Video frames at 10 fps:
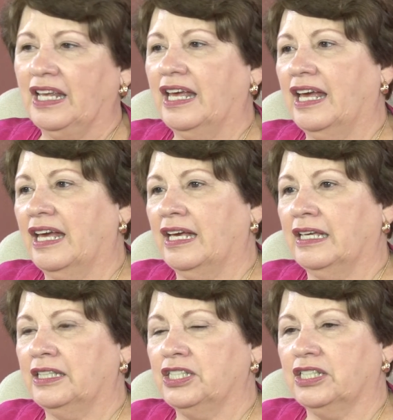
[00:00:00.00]

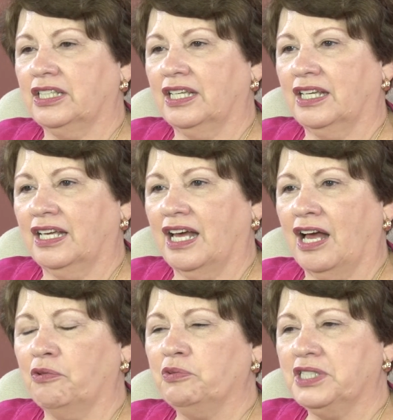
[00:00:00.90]
and
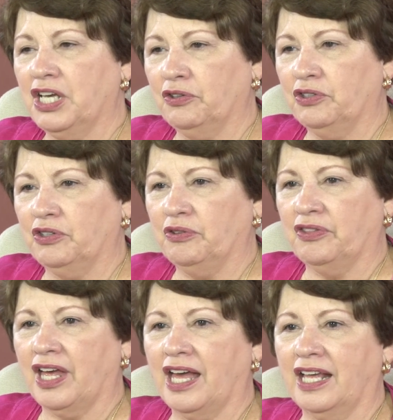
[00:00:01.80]
I will tell you
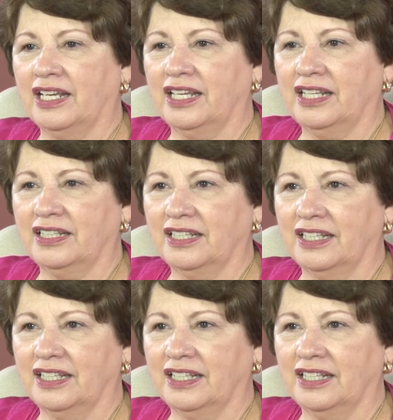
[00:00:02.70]
that it